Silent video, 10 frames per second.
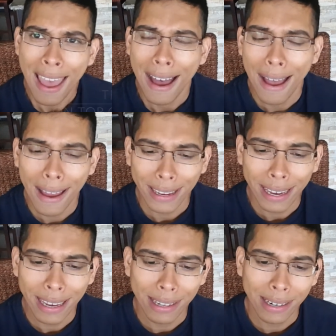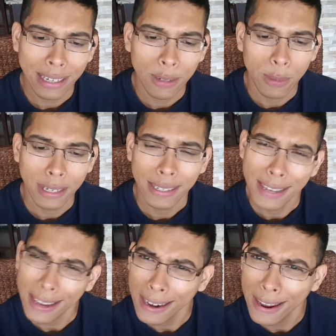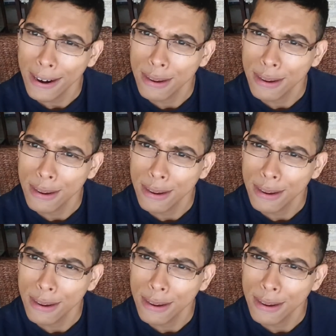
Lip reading: Ian Gillan isn't really singing here,